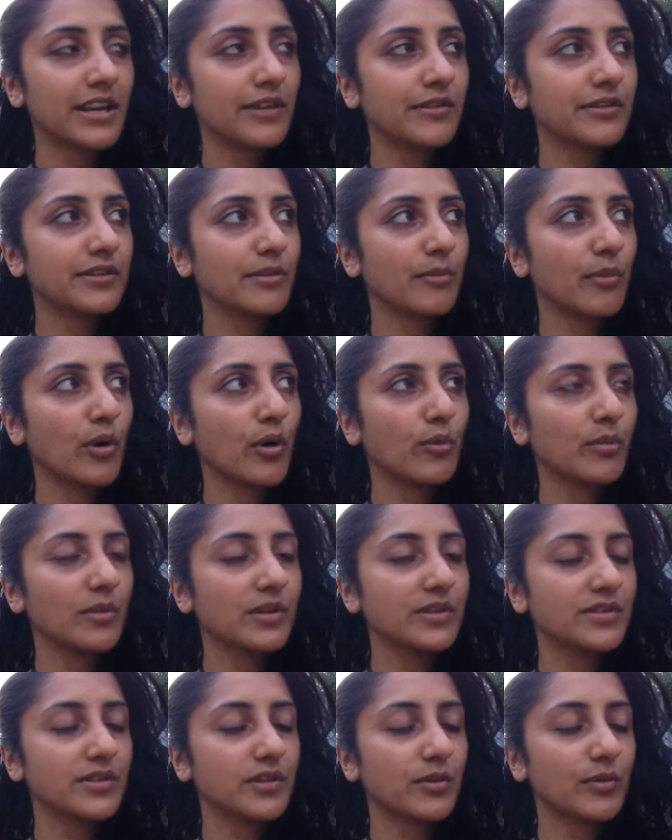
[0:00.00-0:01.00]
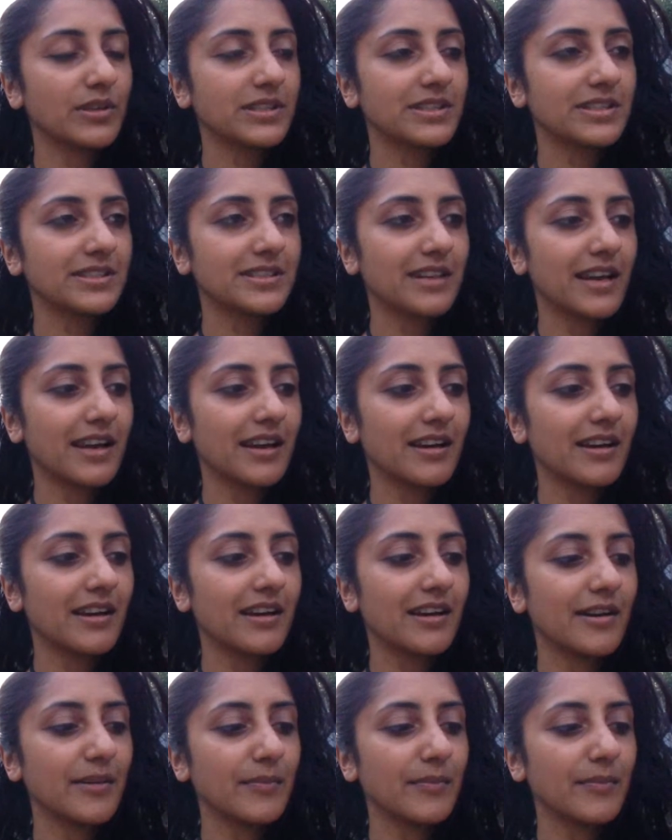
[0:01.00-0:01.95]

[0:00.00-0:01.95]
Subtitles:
here at the moment. So we did our